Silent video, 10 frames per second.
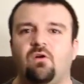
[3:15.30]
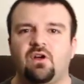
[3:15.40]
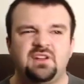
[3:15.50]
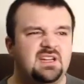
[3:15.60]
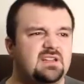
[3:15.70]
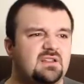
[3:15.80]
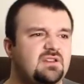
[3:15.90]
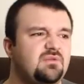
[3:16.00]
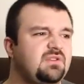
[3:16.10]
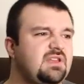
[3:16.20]
All you needed to
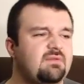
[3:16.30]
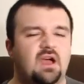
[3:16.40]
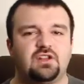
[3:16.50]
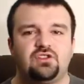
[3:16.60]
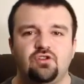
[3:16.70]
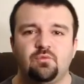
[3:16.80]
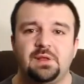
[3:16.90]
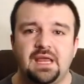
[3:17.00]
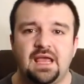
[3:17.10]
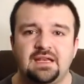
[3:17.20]
do was give it a
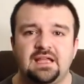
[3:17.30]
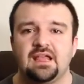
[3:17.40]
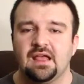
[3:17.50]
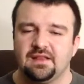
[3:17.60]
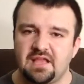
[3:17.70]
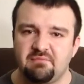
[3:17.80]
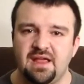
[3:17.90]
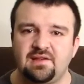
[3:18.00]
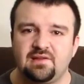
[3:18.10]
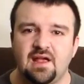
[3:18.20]
two-minute ending that
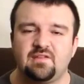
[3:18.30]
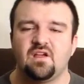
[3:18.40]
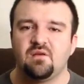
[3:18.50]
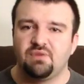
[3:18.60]
made sense,